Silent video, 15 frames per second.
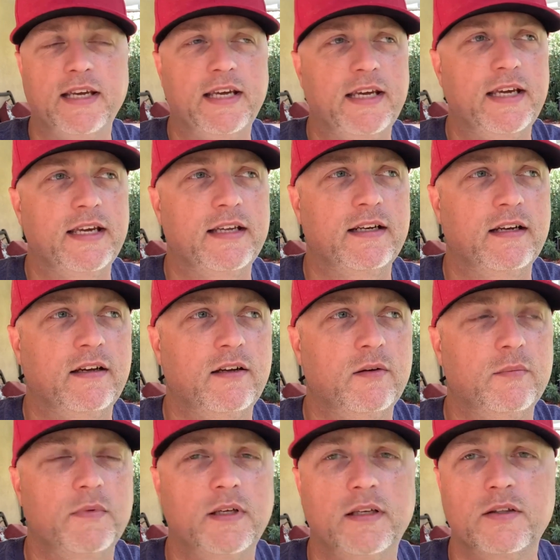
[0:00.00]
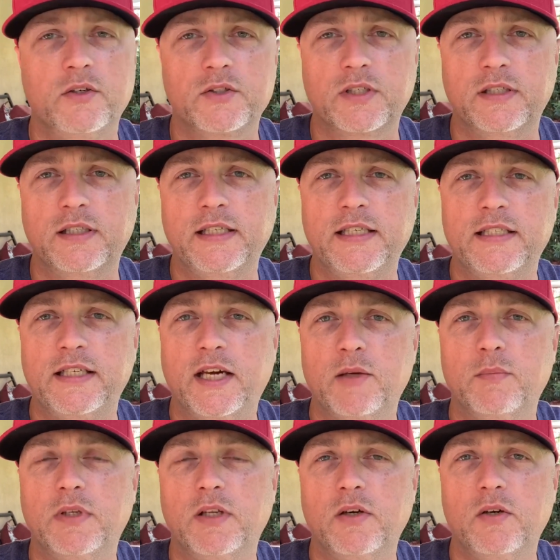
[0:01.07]
And there's a link
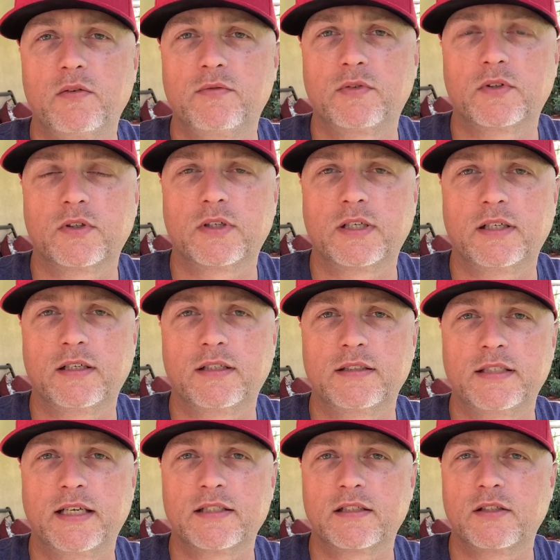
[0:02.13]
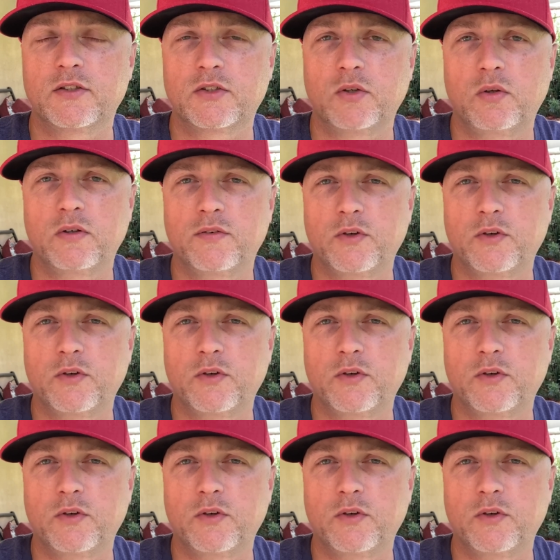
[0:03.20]
down below for Tesla Solar.